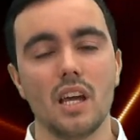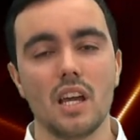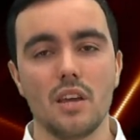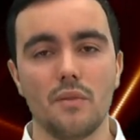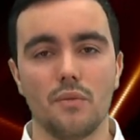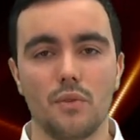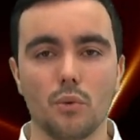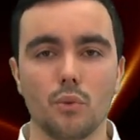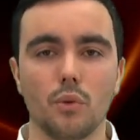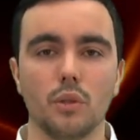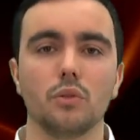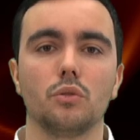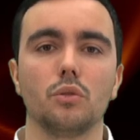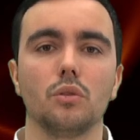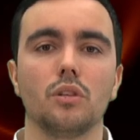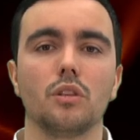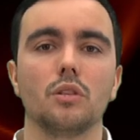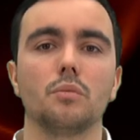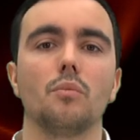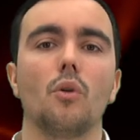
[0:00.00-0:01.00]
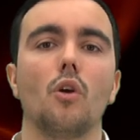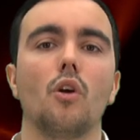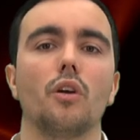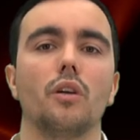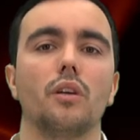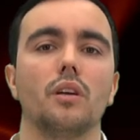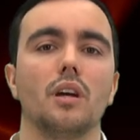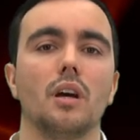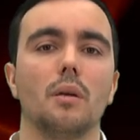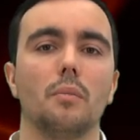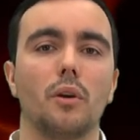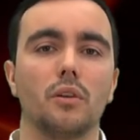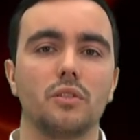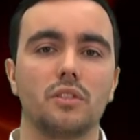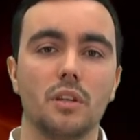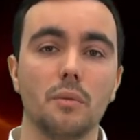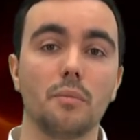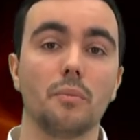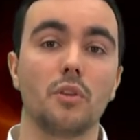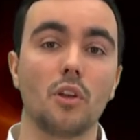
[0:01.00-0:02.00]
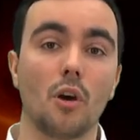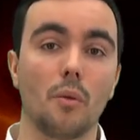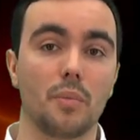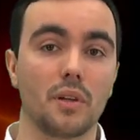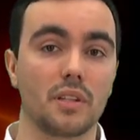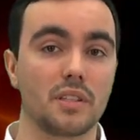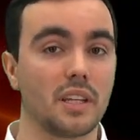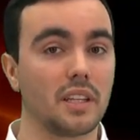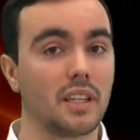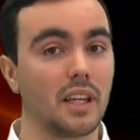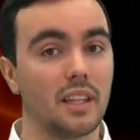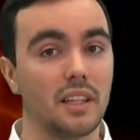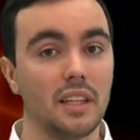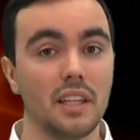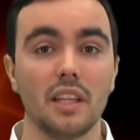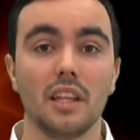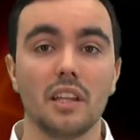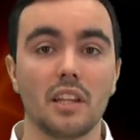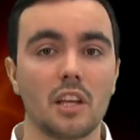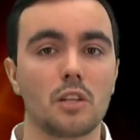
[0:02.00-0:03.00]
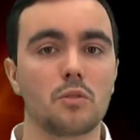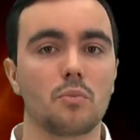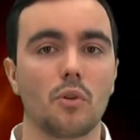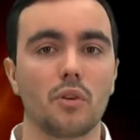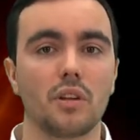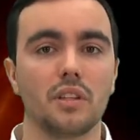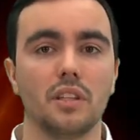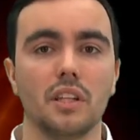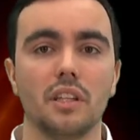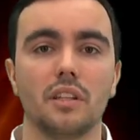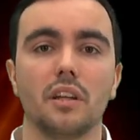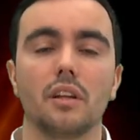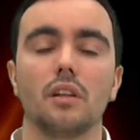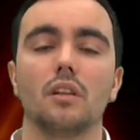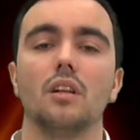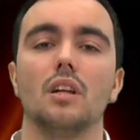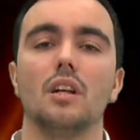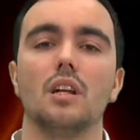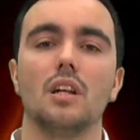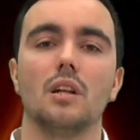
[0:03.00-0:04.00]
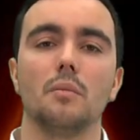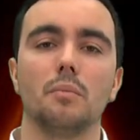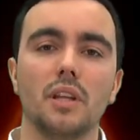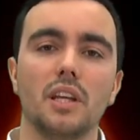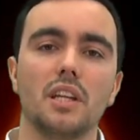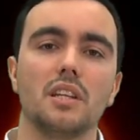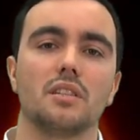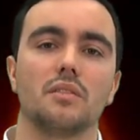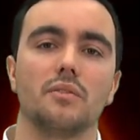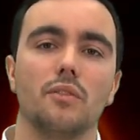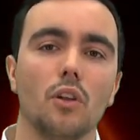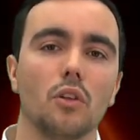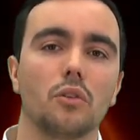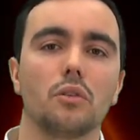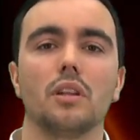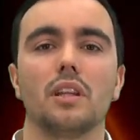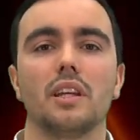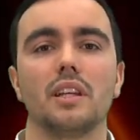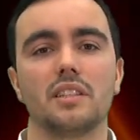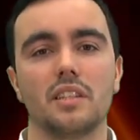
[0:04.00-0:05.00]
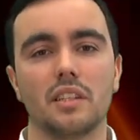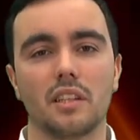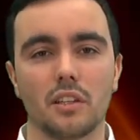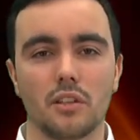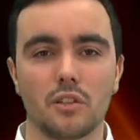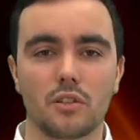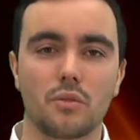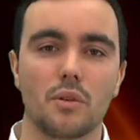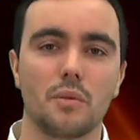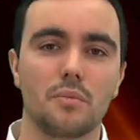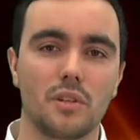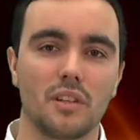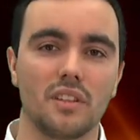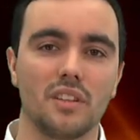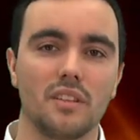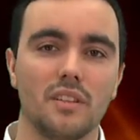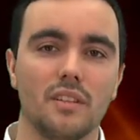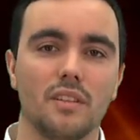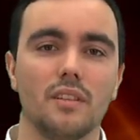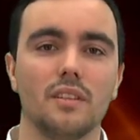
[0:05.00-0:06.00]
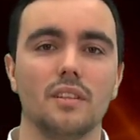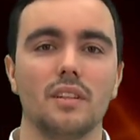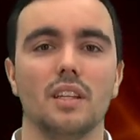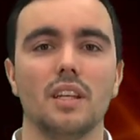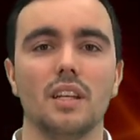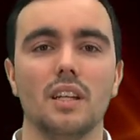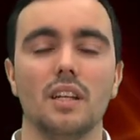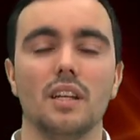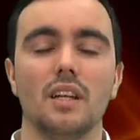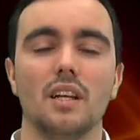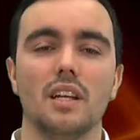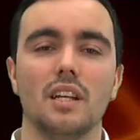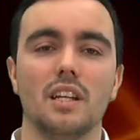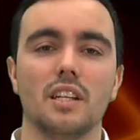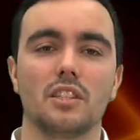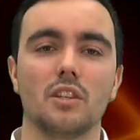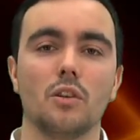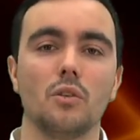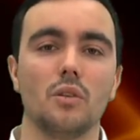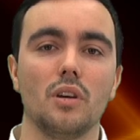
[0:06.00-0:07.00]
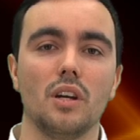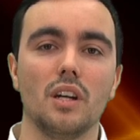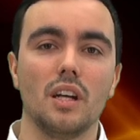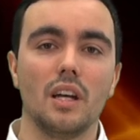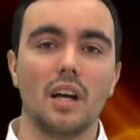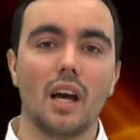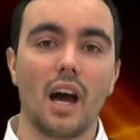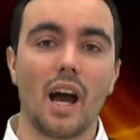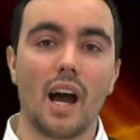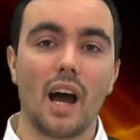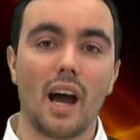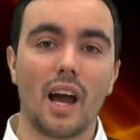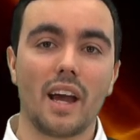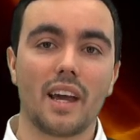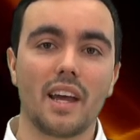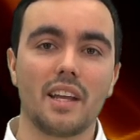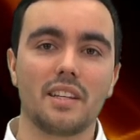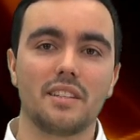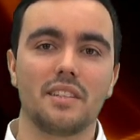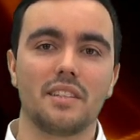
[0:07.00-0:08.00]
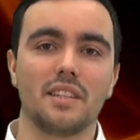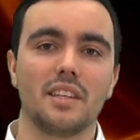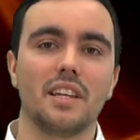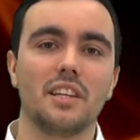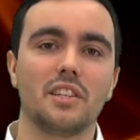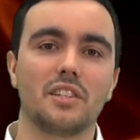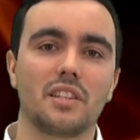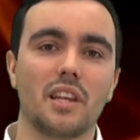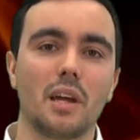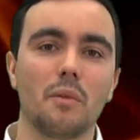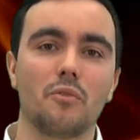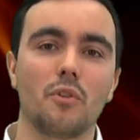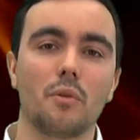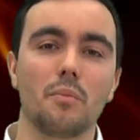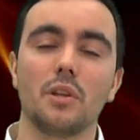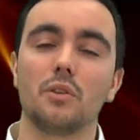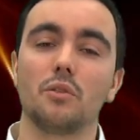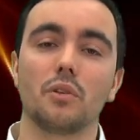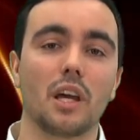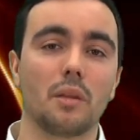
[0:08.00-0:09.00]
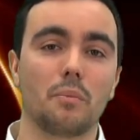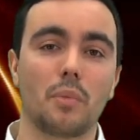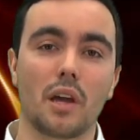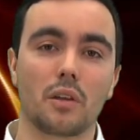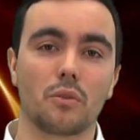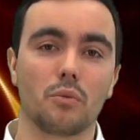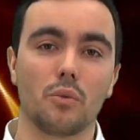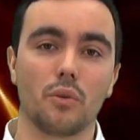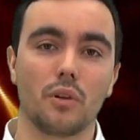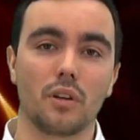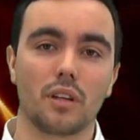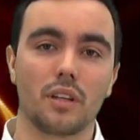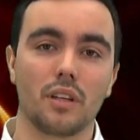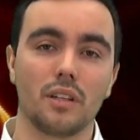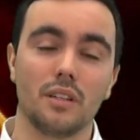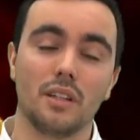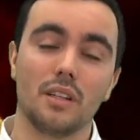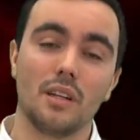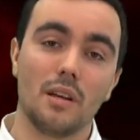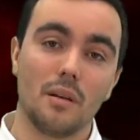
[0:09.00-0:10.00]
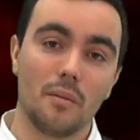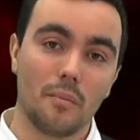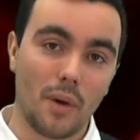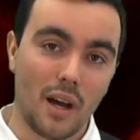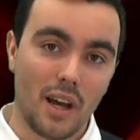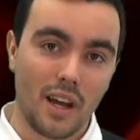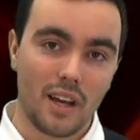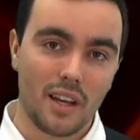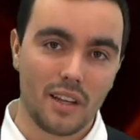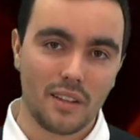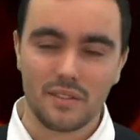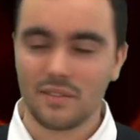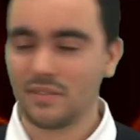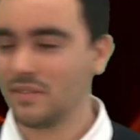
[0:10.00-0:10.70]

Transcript: If you want to learn more about some topics that I didn't explore in detail, please follow the links in the description. So, I guess it's time for me to get back to work. Bye!